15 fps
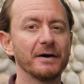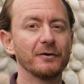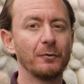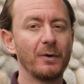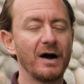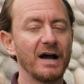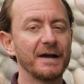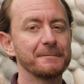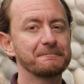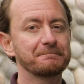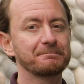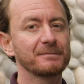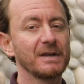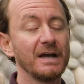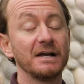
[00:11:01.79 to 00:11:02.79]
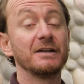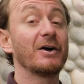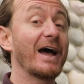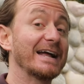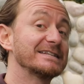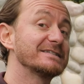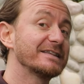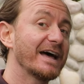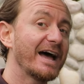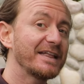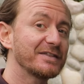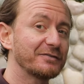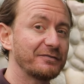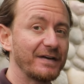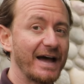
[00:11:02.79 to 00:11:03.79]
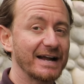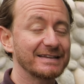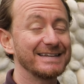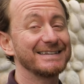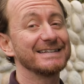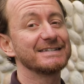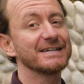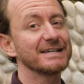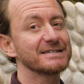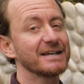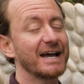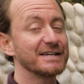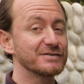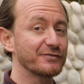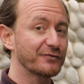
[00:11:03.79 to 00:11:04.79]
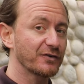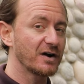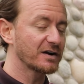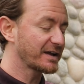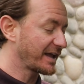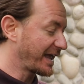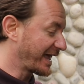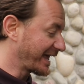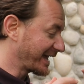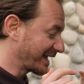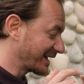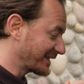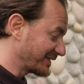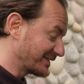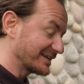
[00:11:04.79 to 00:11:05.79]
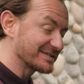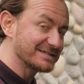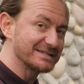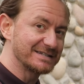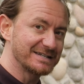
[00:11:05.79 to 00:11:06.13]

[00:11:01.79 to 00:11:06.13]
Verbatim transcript: Model Y. Now add to that the fact that the Tesla has a frunk and this